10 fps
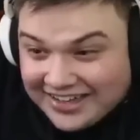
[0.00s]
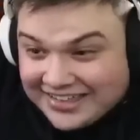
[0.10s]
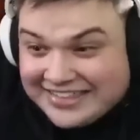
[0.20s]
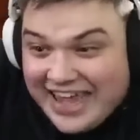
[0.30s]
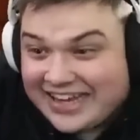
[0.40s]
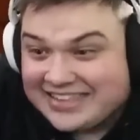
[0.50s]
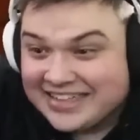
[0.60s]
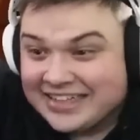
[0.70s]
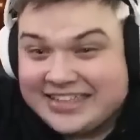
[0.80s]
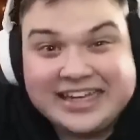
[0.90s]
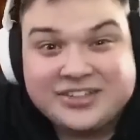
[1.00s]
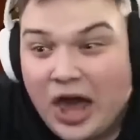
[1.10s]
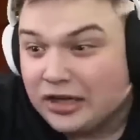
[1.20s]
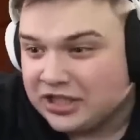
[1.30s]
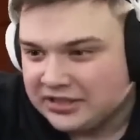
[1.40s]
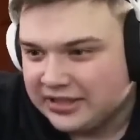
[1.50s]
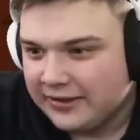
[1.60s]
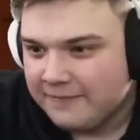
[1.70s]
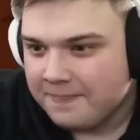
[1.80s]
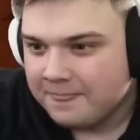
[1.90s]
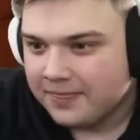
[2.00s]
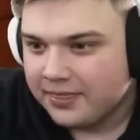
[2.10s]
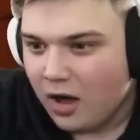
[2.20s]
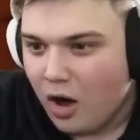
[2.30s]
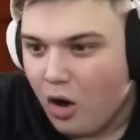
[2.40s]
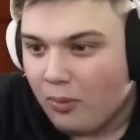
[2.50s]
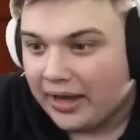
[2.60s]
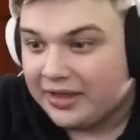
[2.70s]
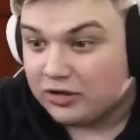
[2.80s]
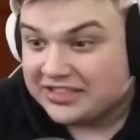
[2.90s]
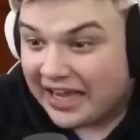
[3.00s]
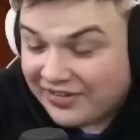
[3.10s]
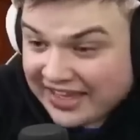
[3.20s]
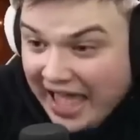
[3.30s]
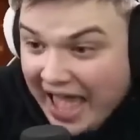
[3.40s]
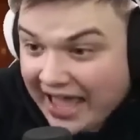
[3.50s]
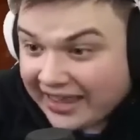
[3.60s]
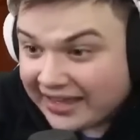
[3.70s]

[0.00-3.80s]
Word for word: six, six thousand. Oh my god, 7k.